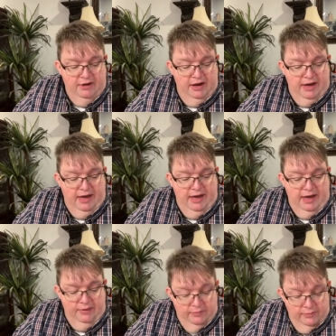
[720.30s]
uh,
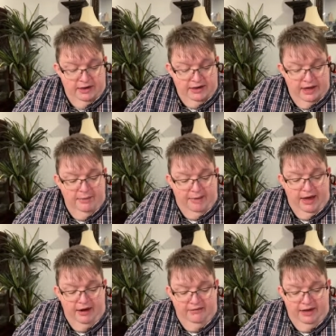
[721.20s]
and went up
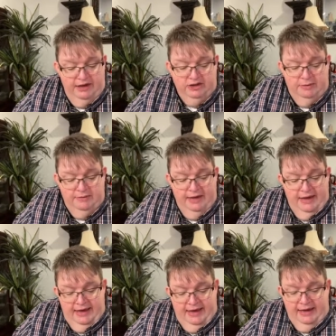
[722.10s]
out of Egypt,
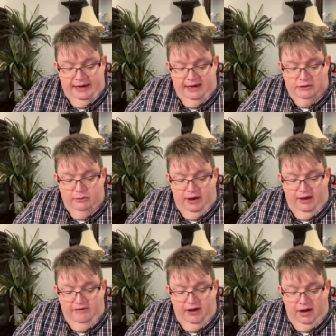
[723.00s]
he and his
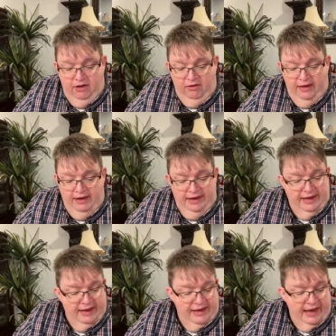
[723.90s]
wife and all he,
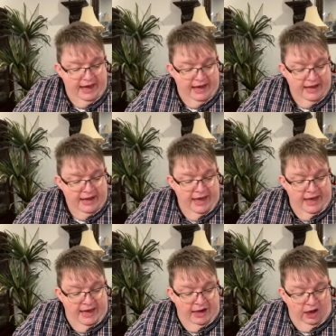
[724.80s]
he had had,
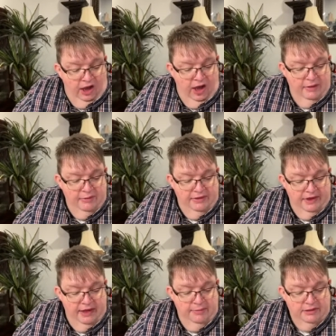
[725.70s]
and Lot with
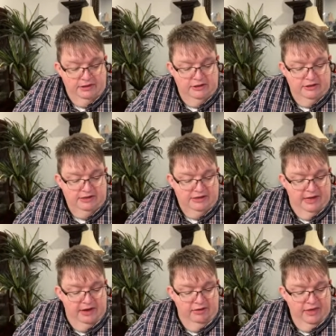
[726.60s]
him into the
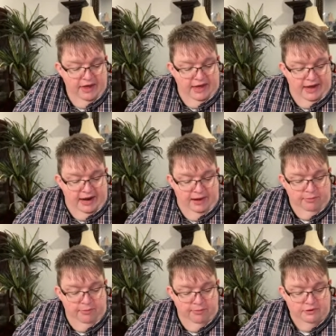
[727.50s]
south. And
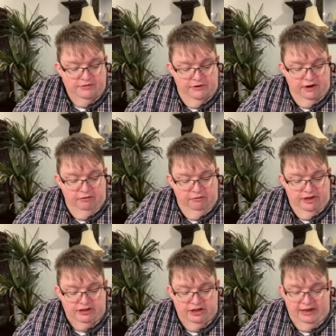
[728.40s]
Abram was very
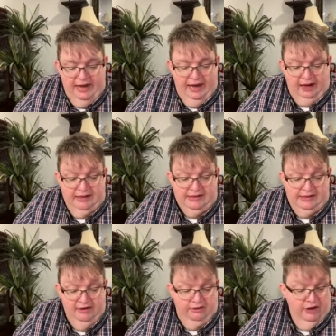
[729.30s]
rich in cattle and
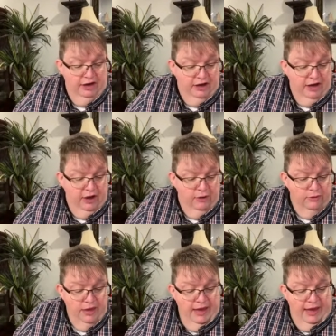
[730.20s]
silver and in
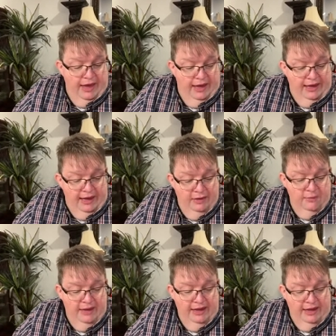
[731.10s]
gold, and he
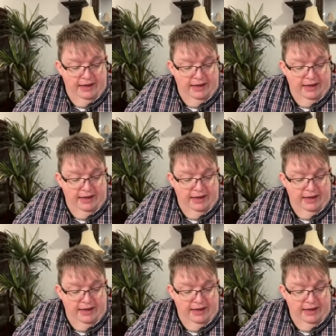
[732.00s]
went